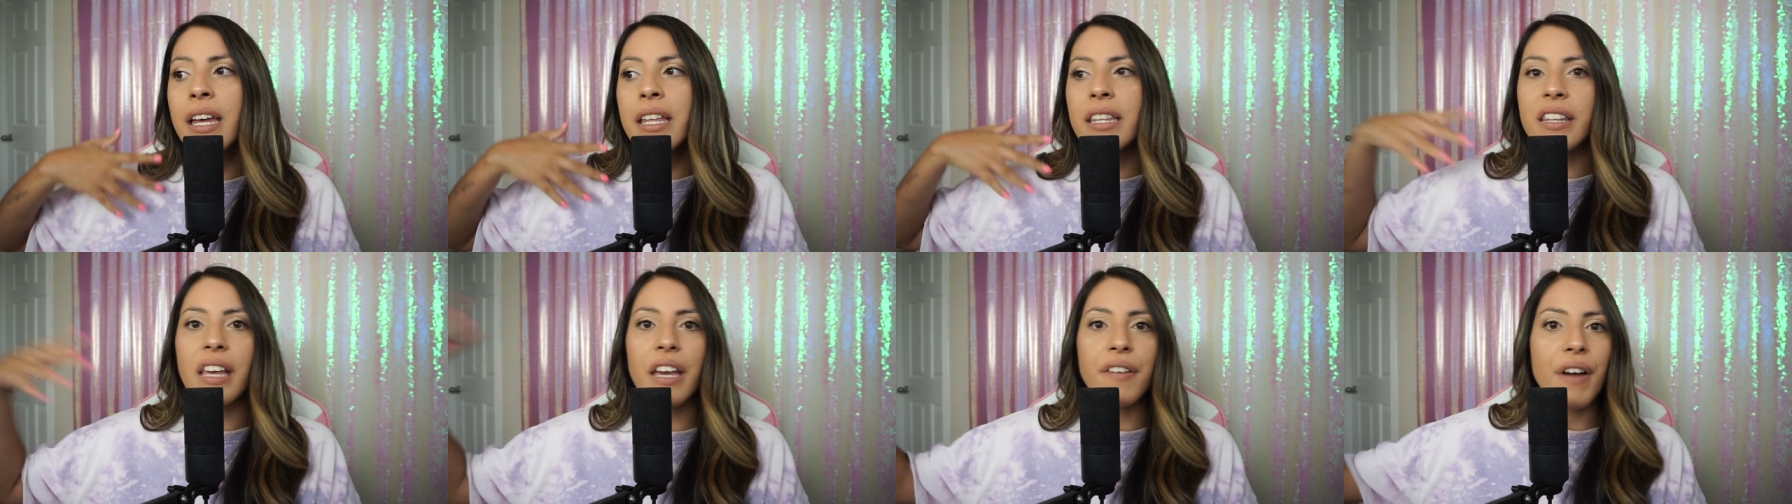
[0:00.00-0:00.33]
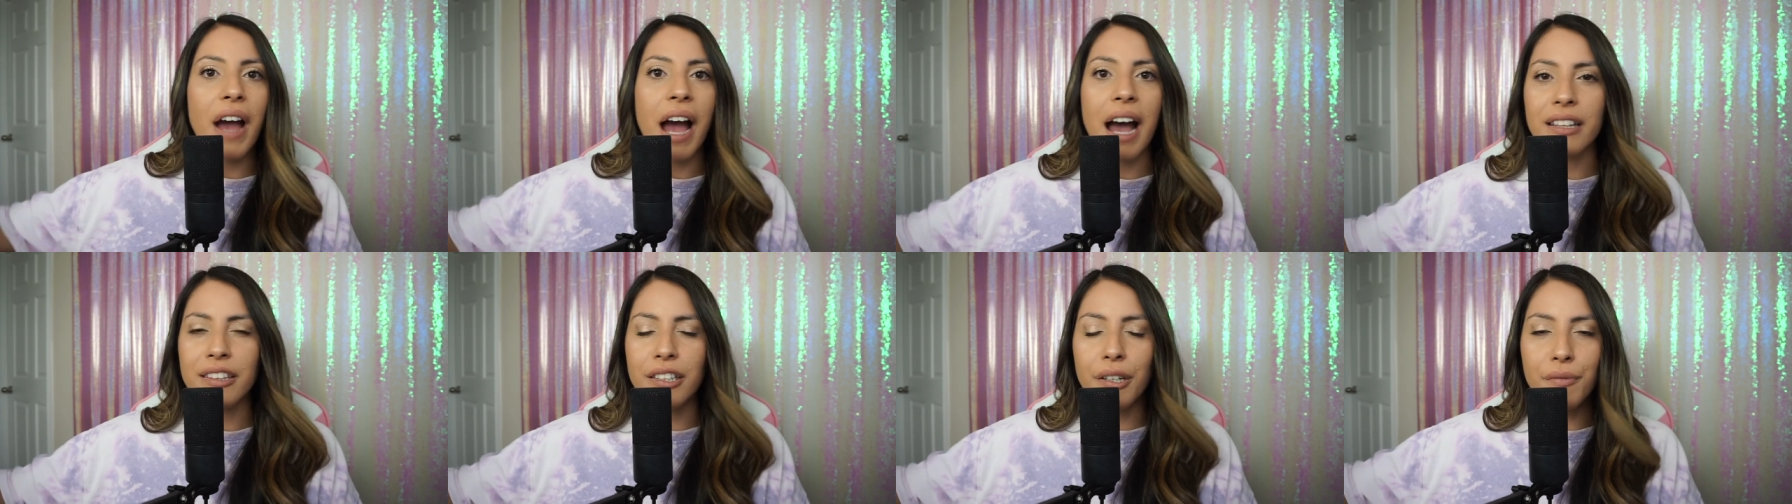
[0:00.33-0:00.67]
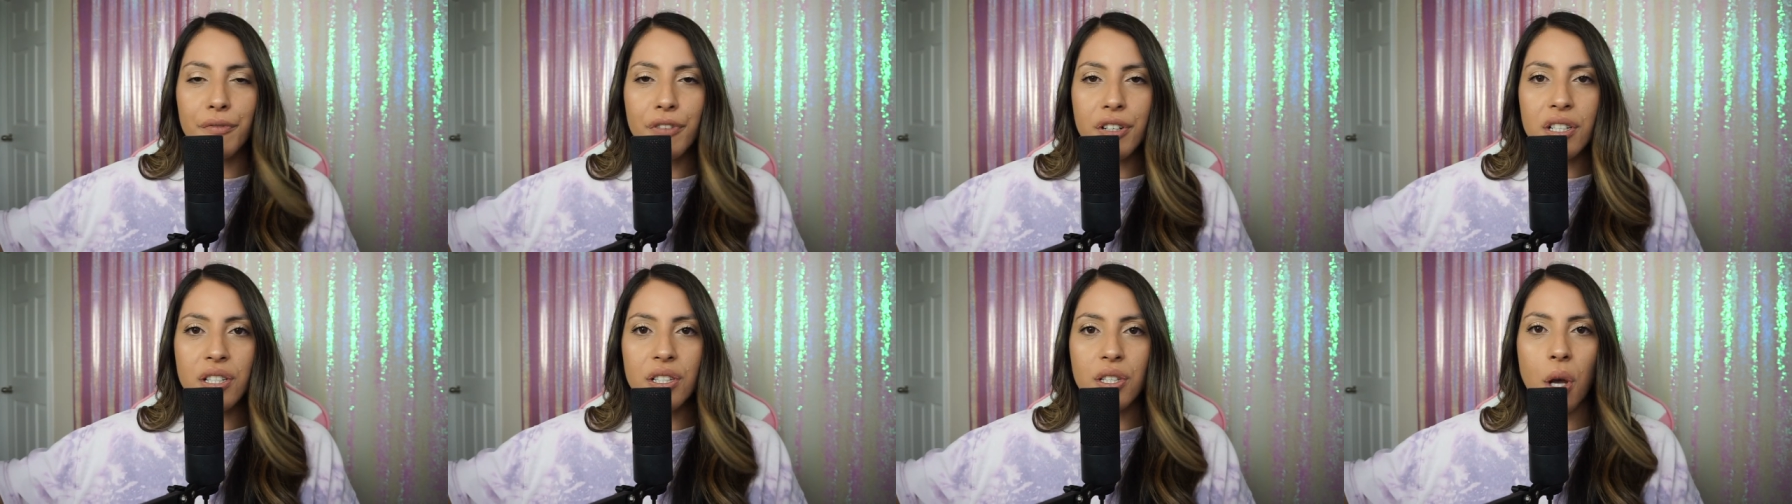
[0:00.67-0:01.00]
They've had them
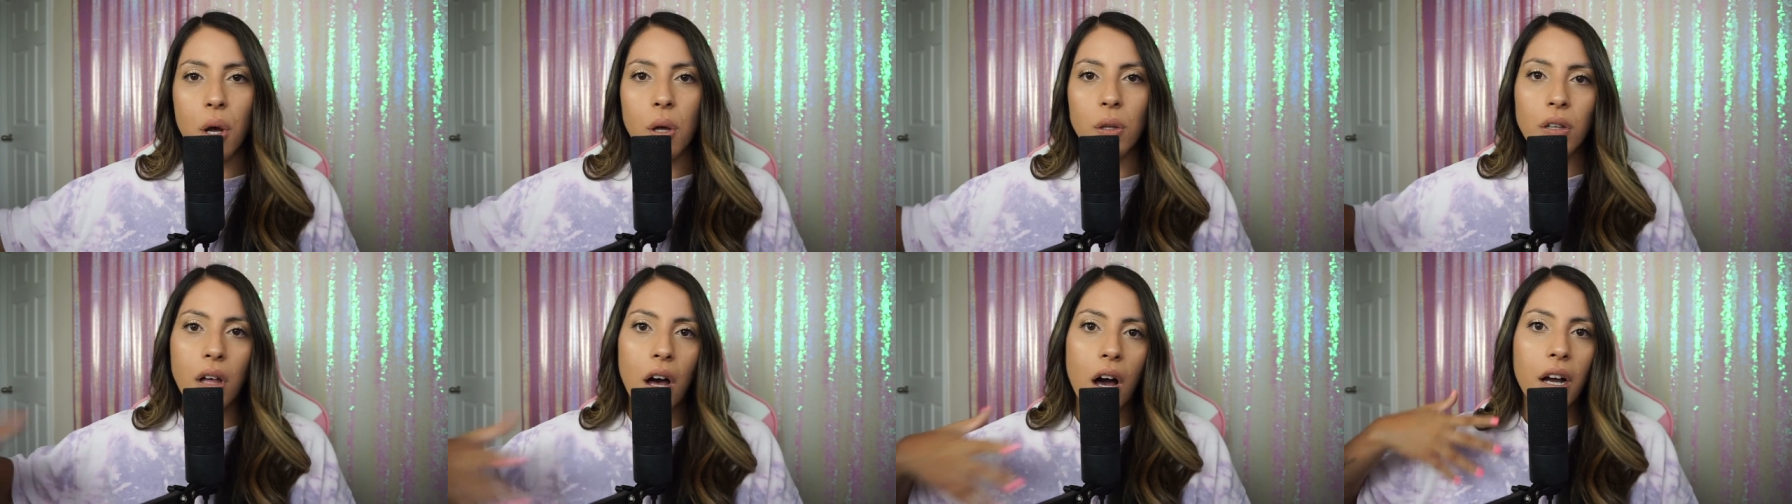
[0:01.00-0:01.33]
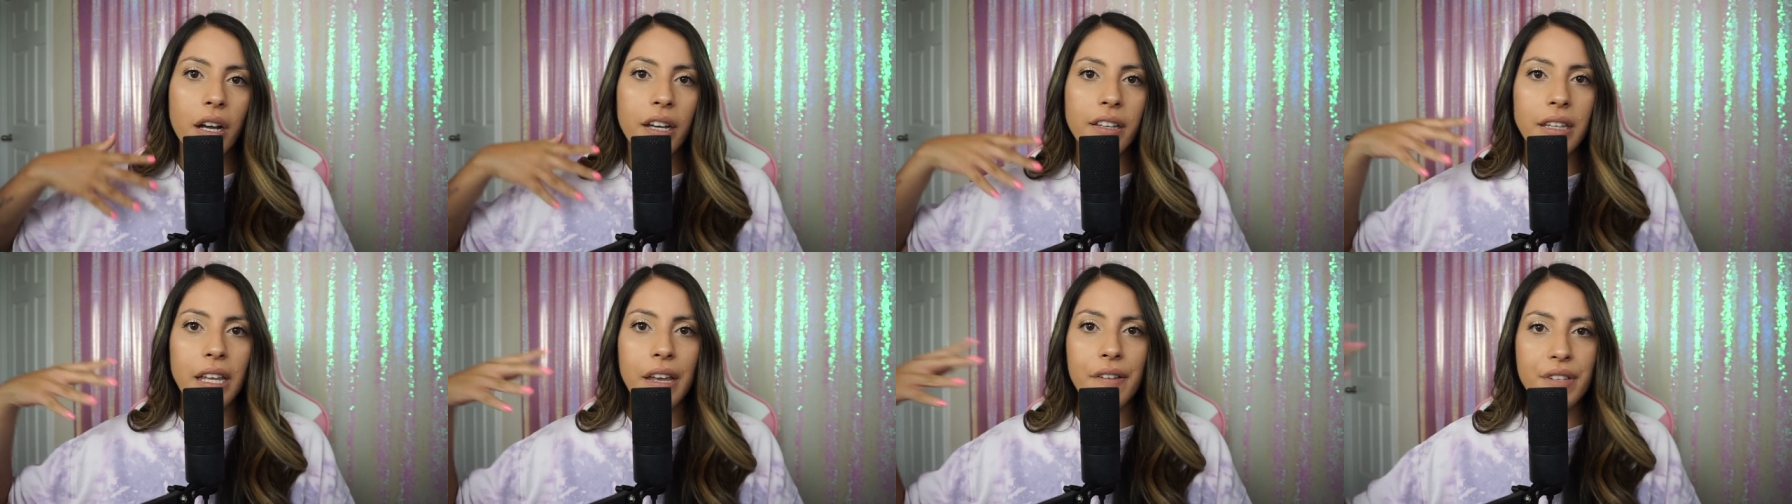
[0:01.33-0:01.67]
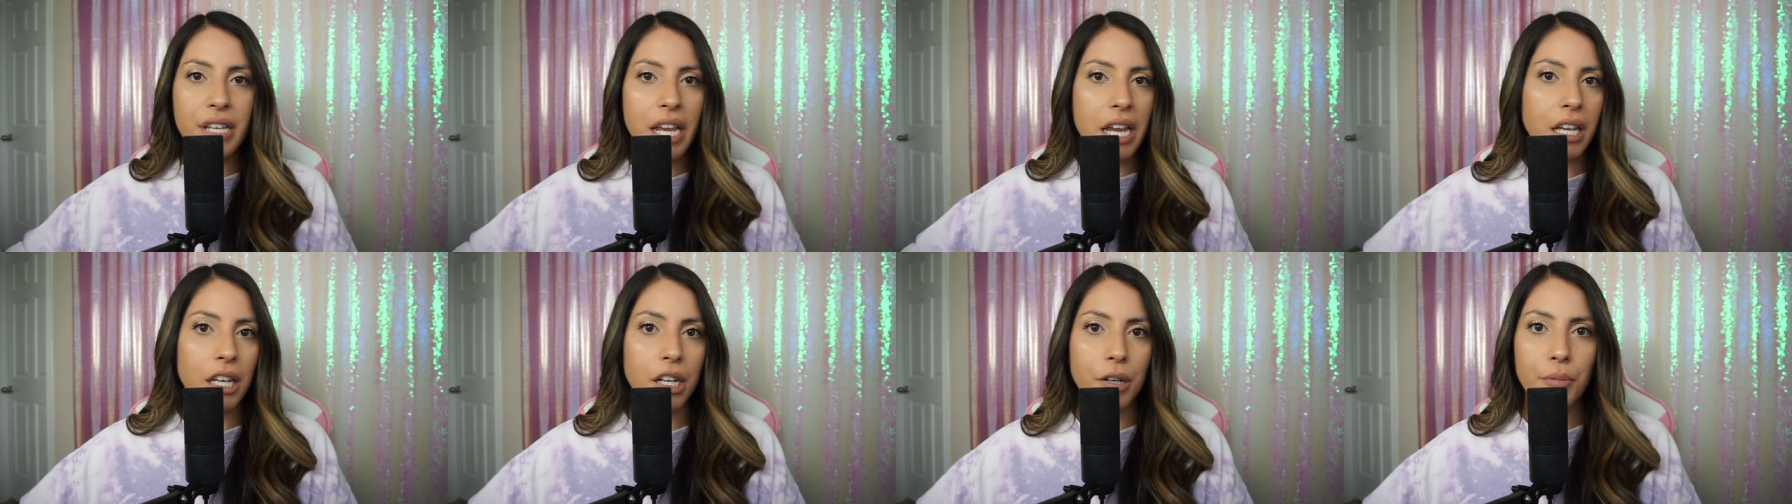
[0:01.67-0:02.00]
for so long and they've
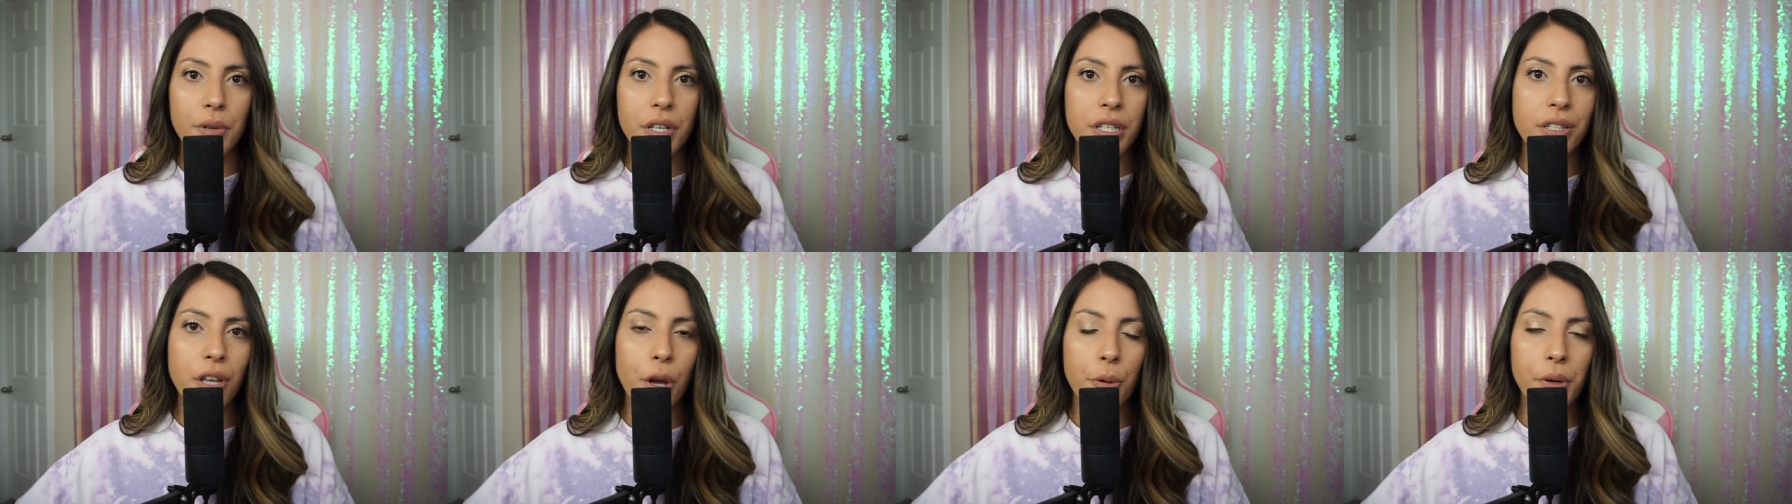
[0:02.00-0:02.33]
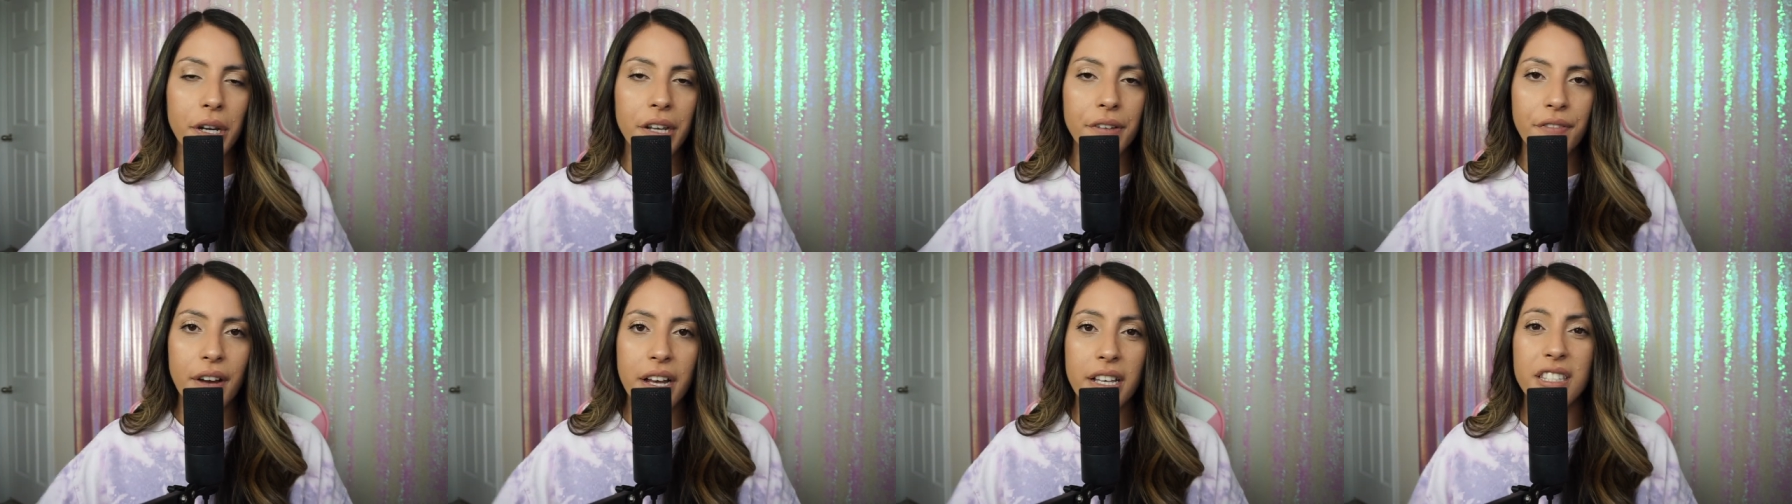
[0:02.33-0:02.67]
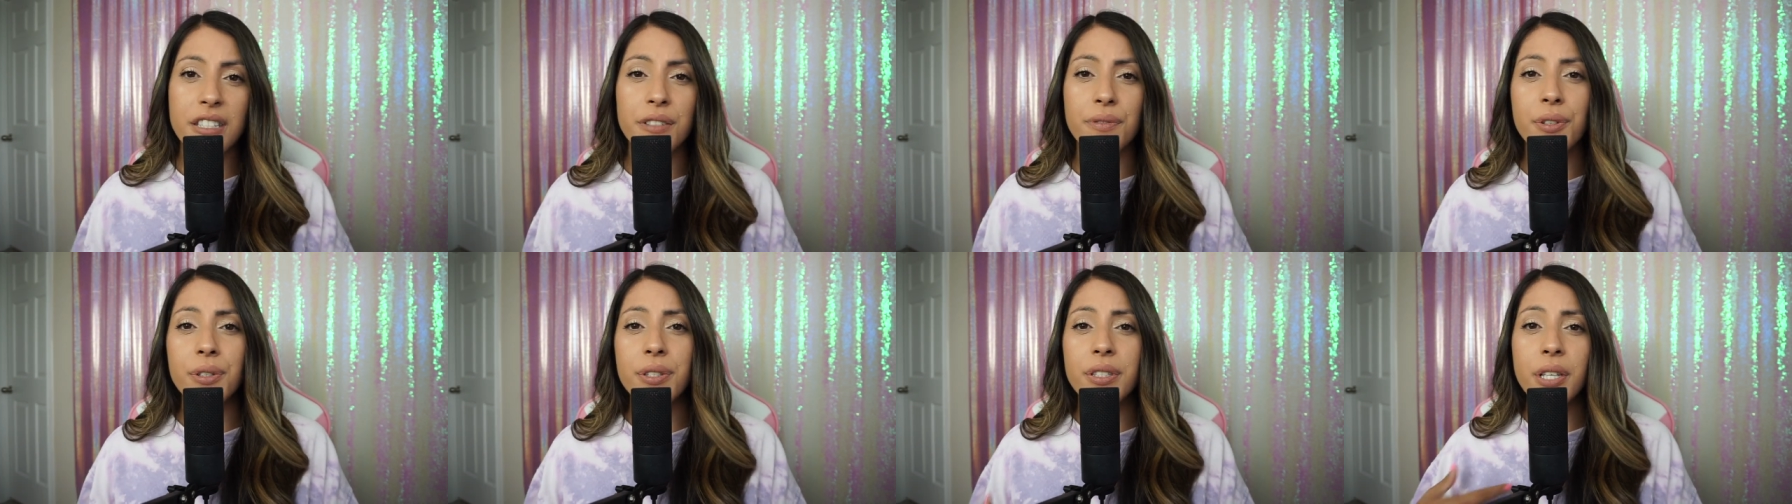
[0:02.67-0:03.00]
taken them to so many
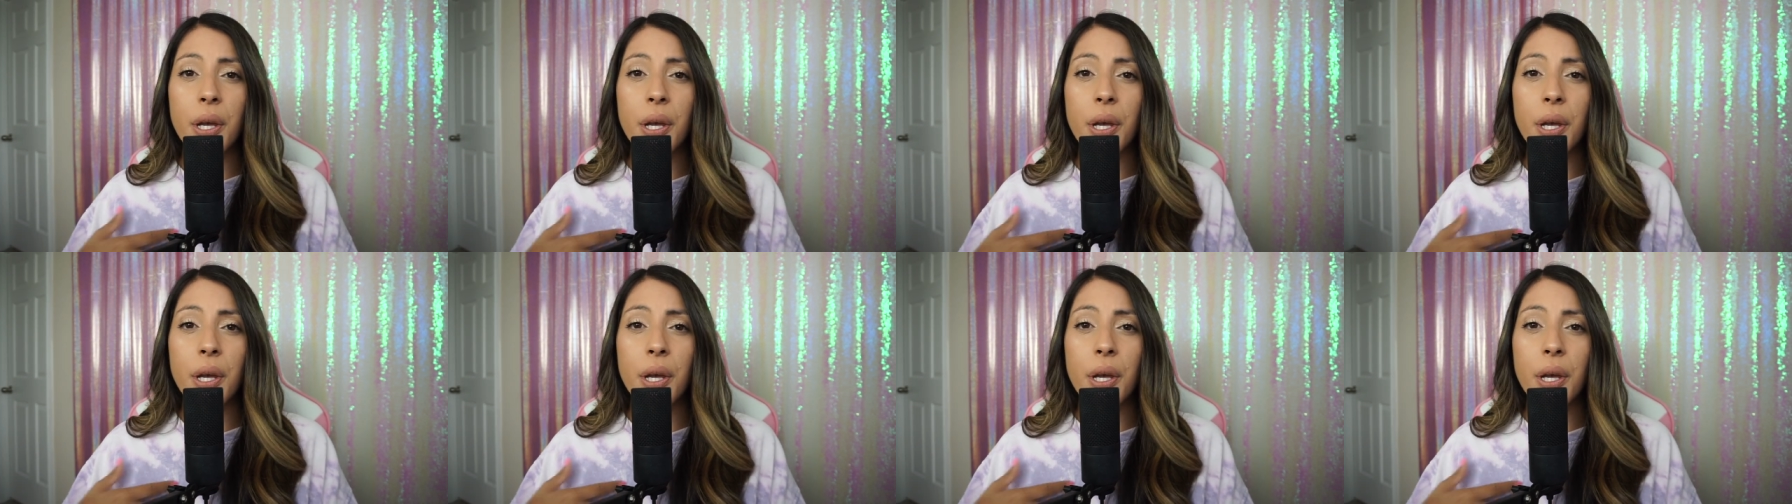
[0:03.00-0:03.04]
festivals.